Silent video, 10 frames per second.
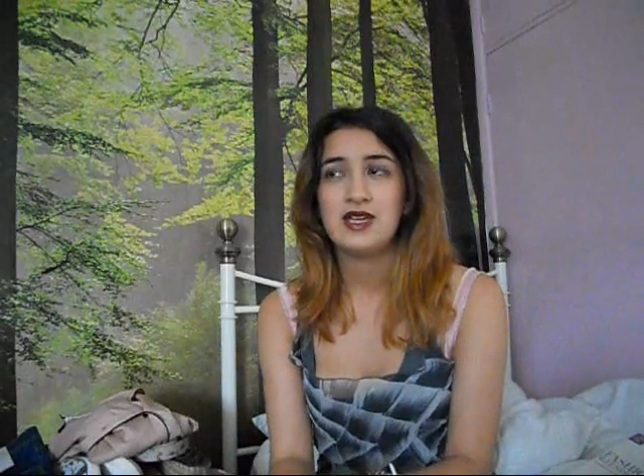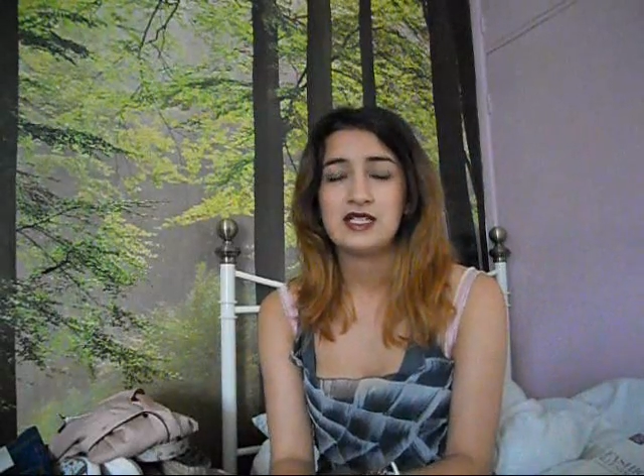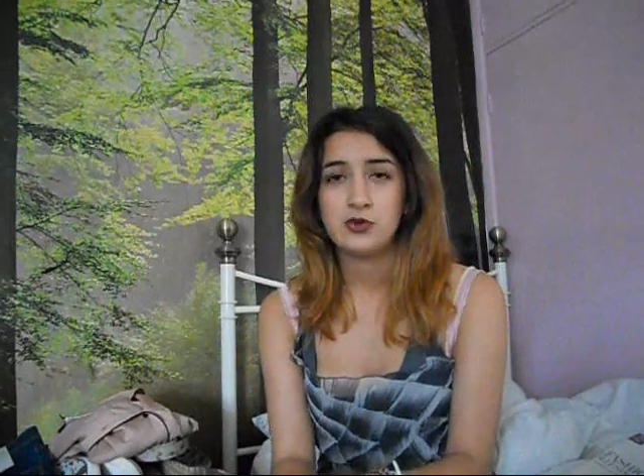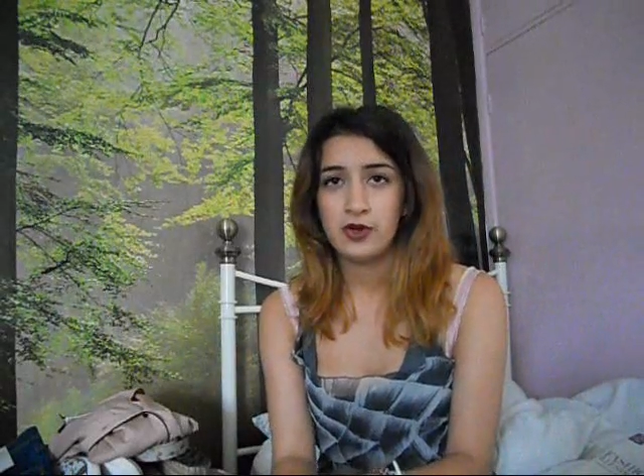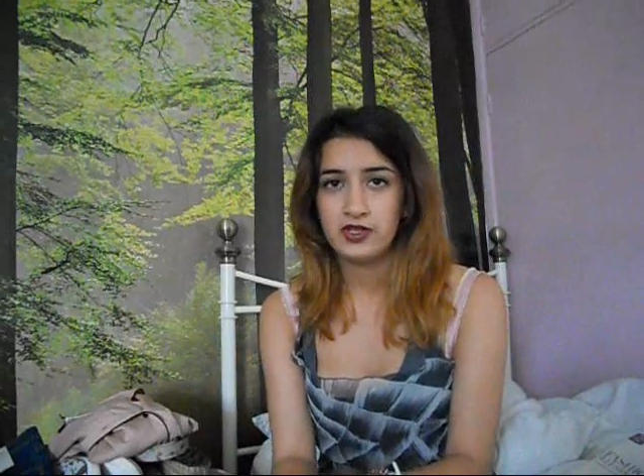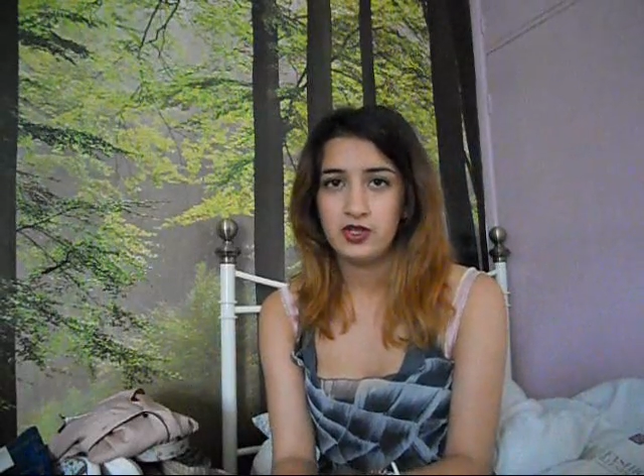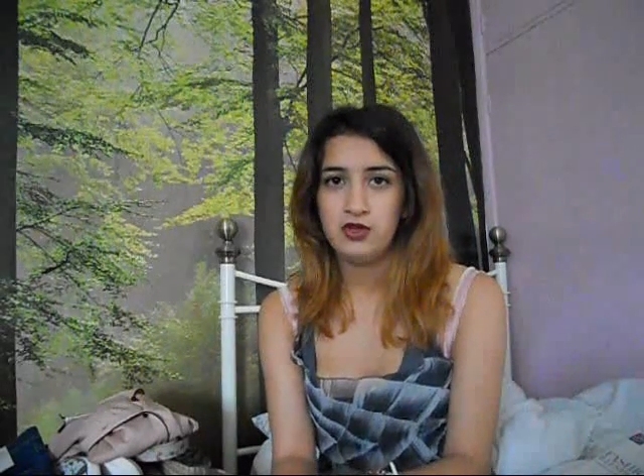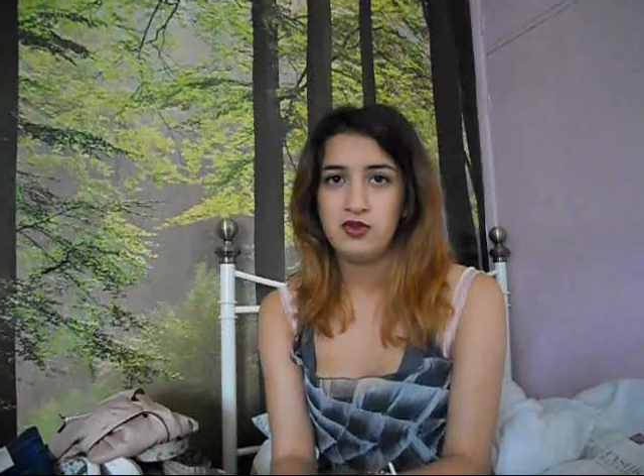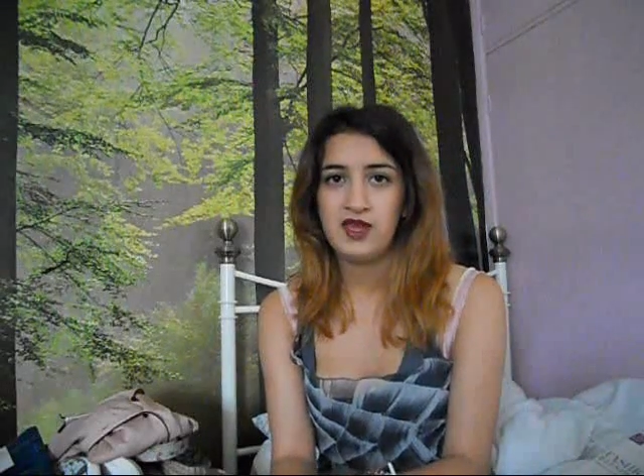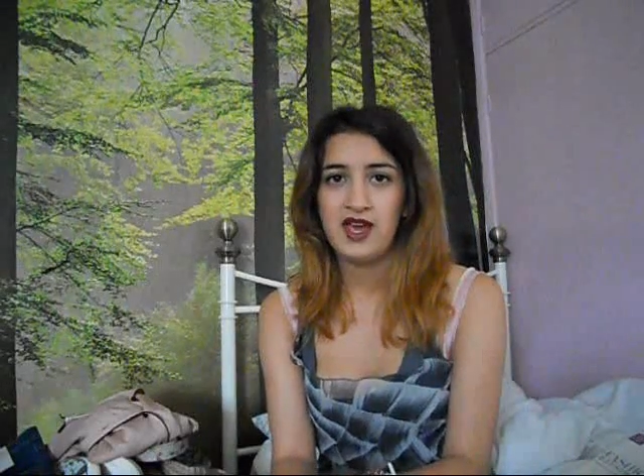It's quite
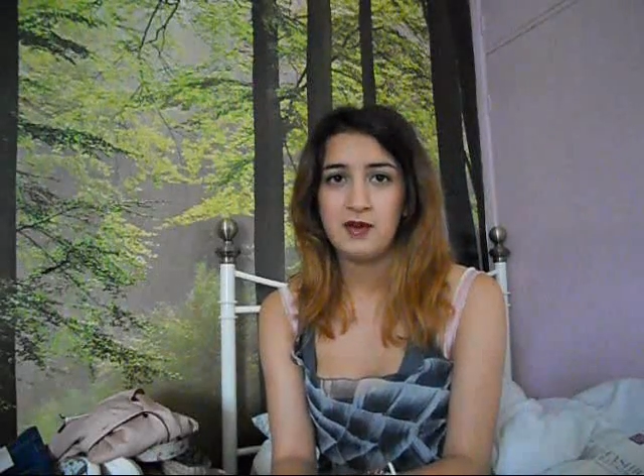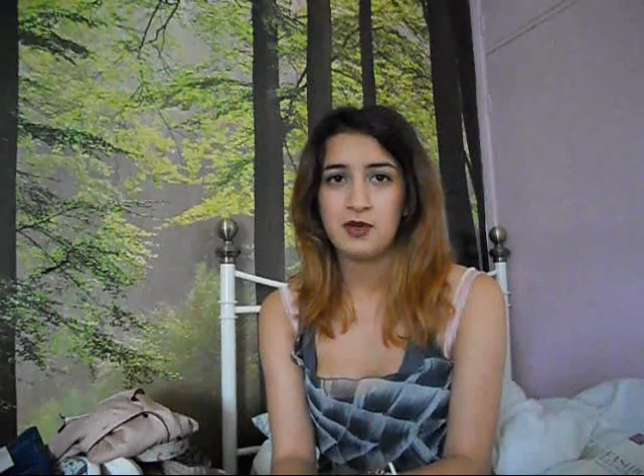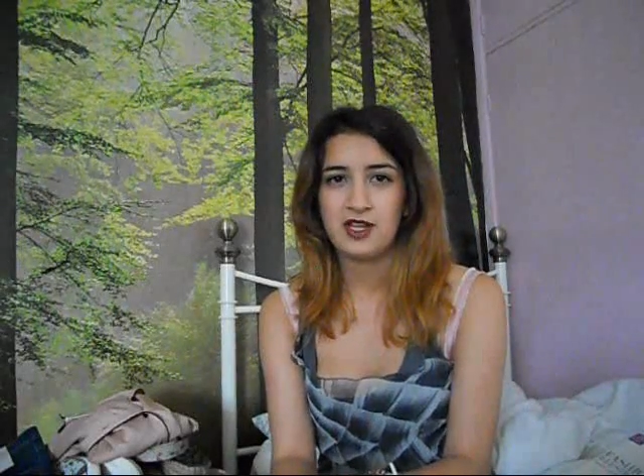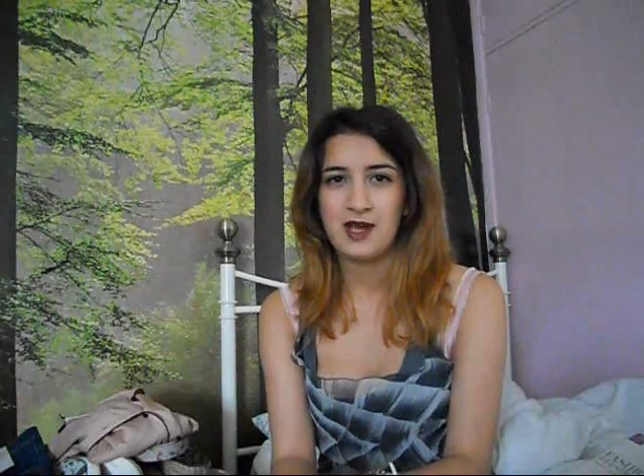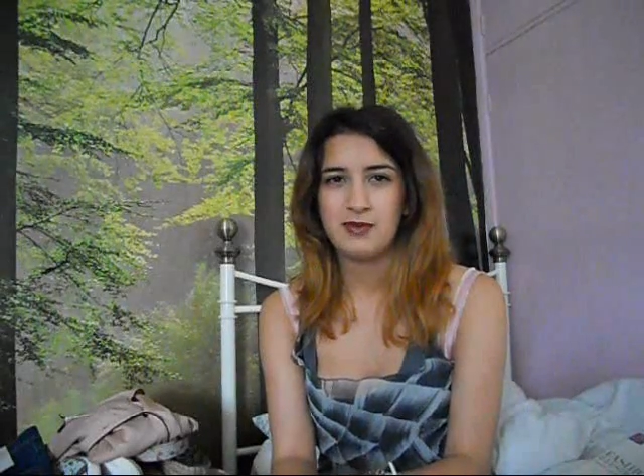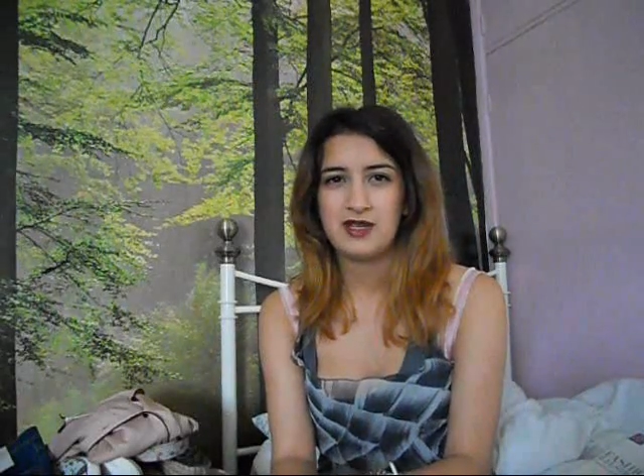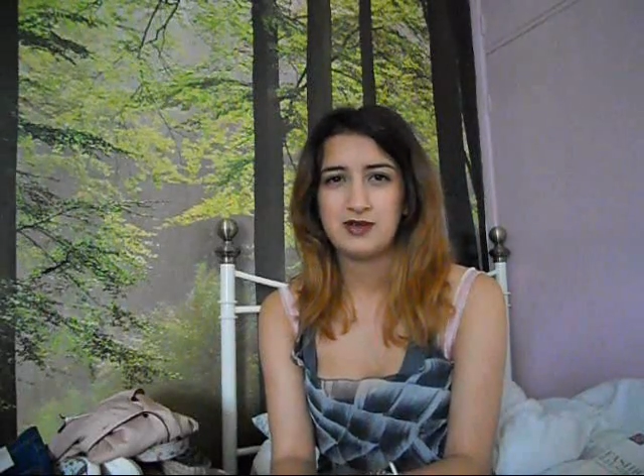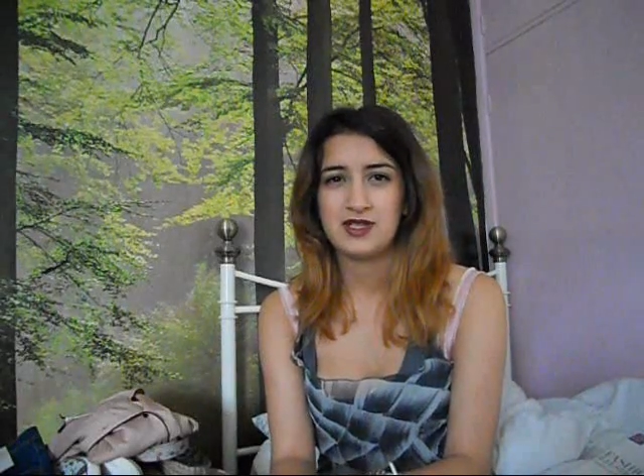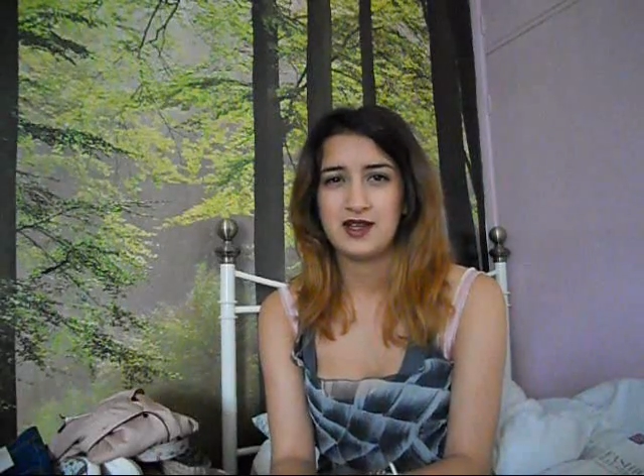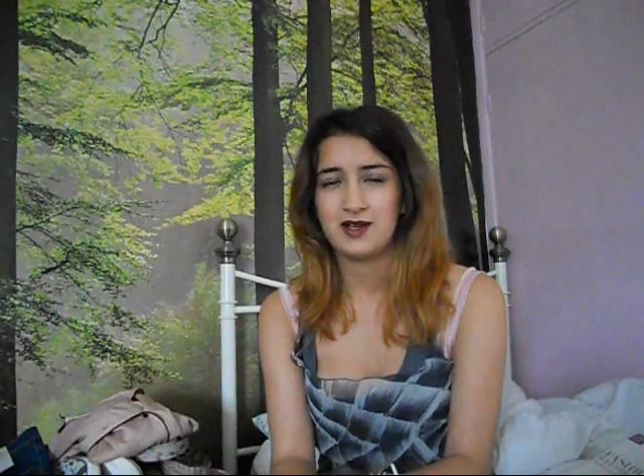new there. My cabbie
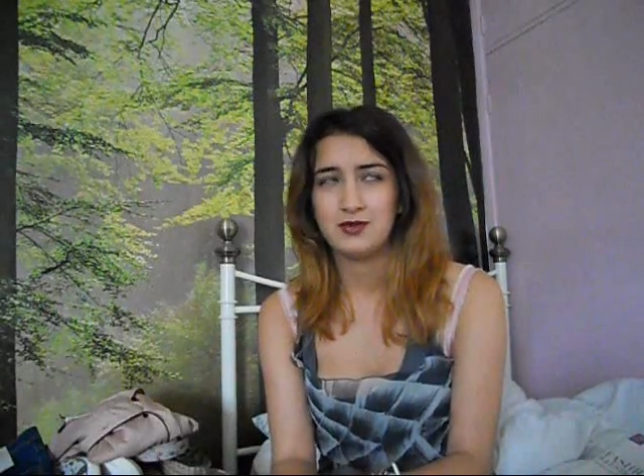was like,